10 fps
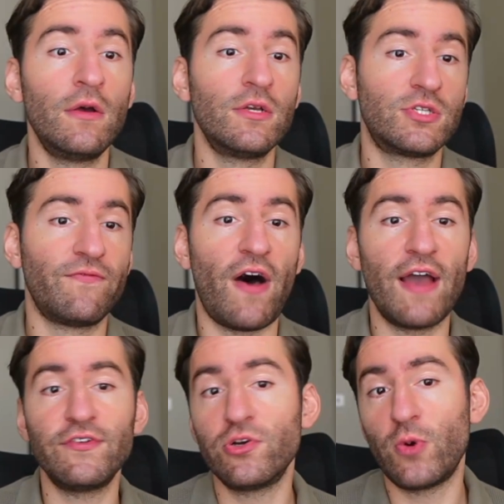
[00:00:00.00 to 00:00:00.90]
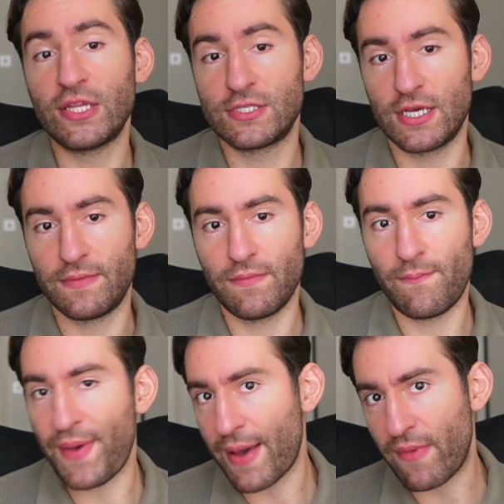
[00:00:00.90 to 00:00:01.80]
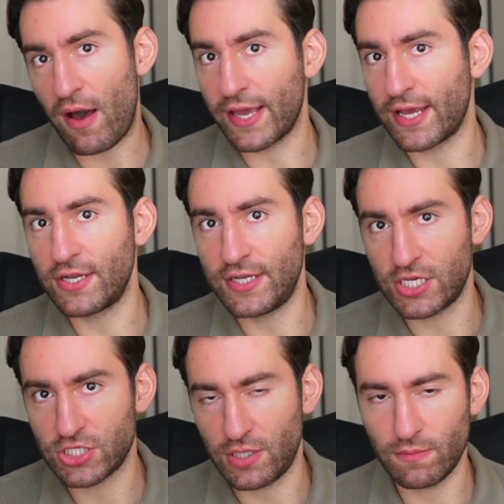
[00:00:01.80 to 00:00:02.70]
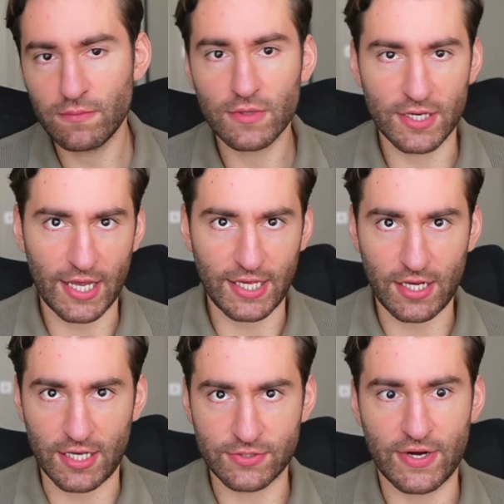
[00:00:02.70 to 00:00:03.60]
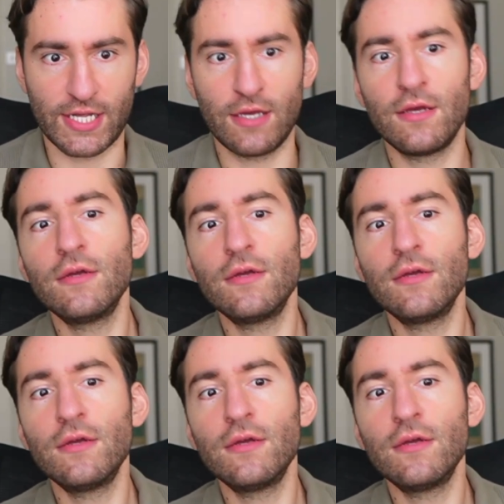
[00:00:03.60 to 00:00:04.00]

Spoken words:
surviving the winter, bear market conditioning, gonna get you guys ready,